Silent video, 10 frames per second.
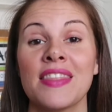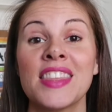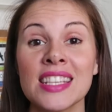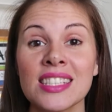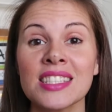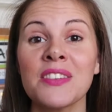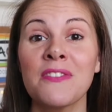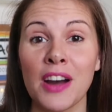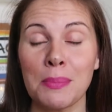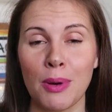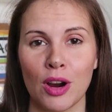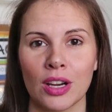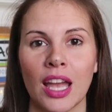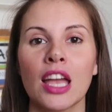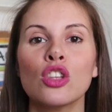This is the fun
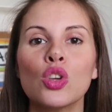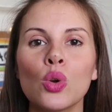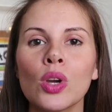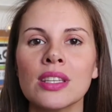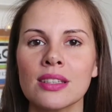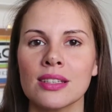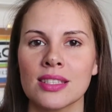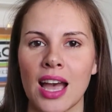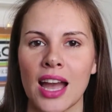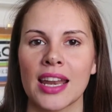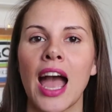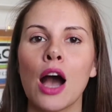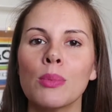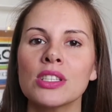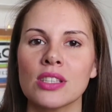part, and you get to decide
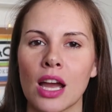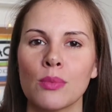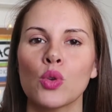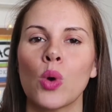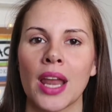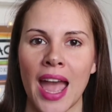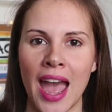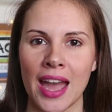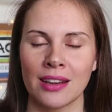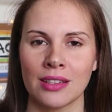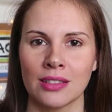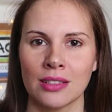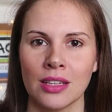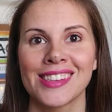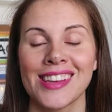how much time you want to add.
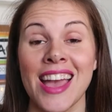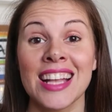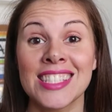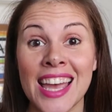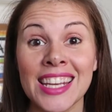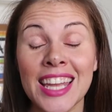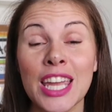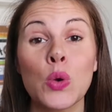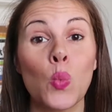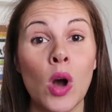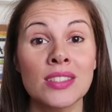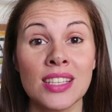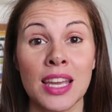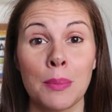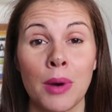Dedicate 1
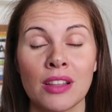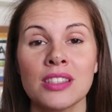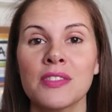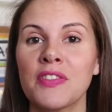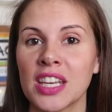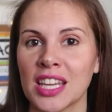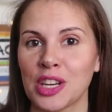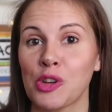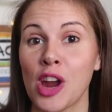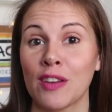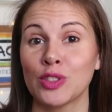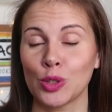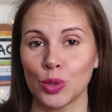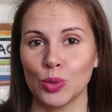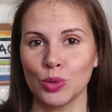day a month to fitting in a
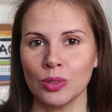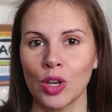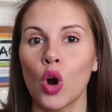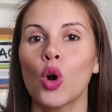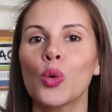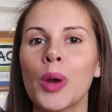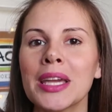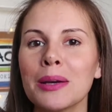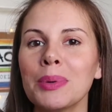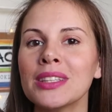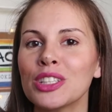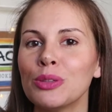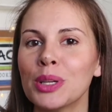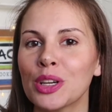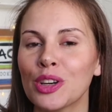crafternoon, or wake up a little
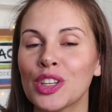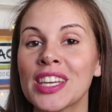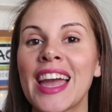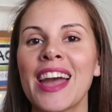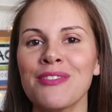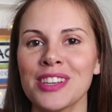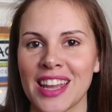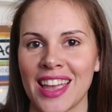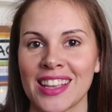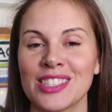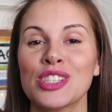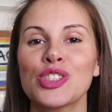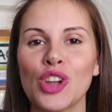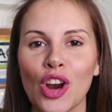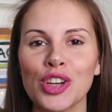bit early every day to
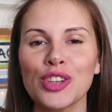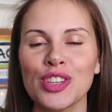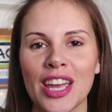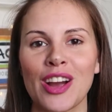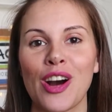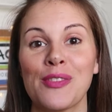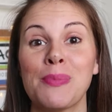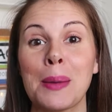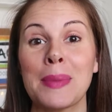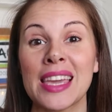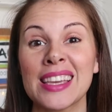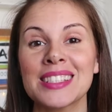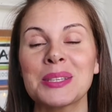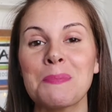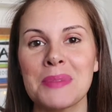start your day off by making
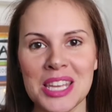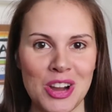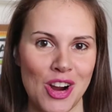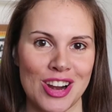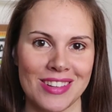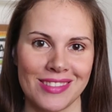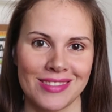some mini art.